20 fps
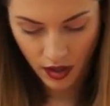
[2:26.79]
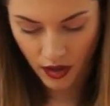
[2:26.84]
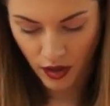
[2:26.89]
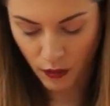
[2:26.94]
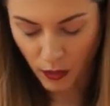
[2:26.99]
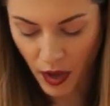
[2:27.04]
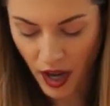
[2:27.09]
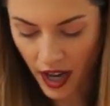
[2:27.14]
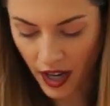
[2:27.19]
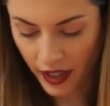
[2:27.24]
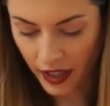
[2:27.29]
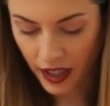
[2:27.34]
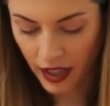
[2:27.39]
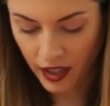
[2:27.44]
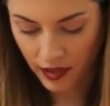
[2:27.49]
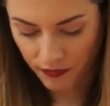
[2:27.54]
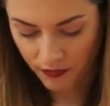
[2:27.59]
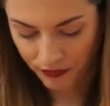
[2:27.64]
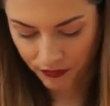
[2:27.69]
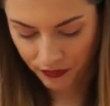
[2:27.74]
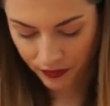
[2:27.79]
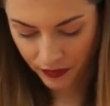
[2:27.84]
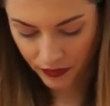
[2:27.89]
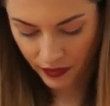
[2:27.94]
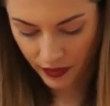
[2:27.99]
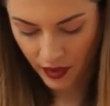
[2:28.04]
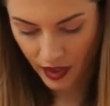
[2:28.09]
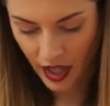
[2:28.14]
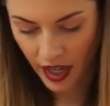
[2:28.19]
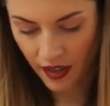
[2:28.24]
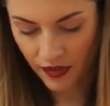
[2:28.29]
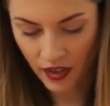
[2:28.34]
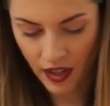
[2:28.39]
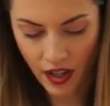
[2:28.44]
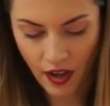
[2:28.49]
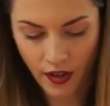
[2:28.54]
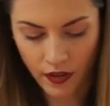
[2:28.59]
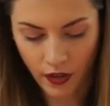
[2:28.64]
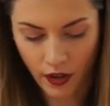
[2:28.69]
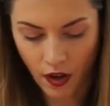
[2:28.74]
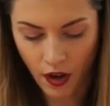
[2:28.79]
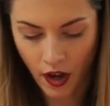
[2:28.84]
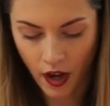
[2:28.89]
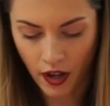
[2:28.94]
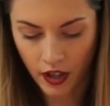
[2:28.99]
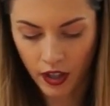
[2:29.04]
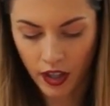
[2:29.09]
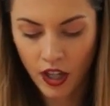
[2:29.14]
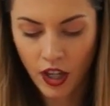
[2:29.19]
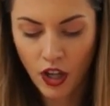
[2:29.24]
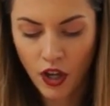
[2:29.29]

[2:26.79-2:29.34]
the pocket and the other heart.